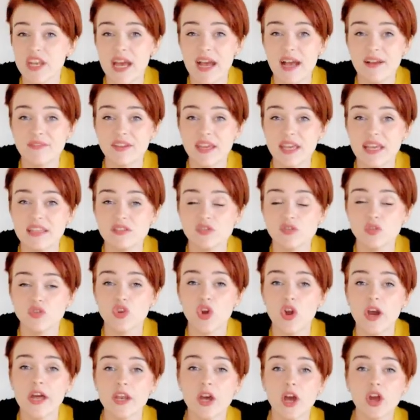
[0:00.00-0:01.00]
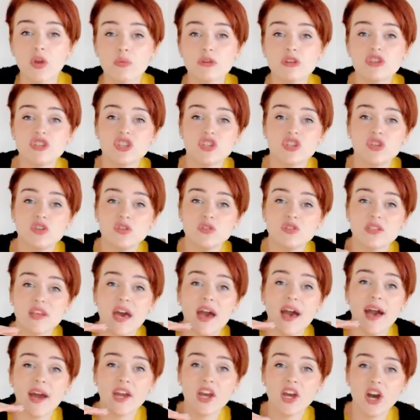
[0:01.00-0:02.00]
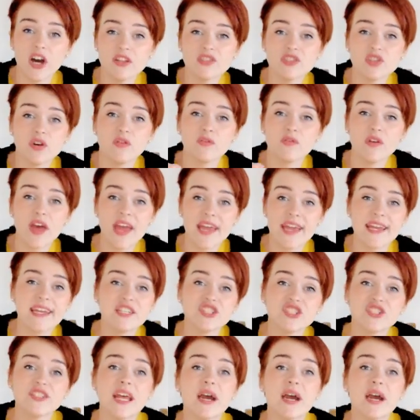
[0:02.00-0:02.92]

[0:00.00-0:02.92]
have kids or not, and I would choose a cut-off age.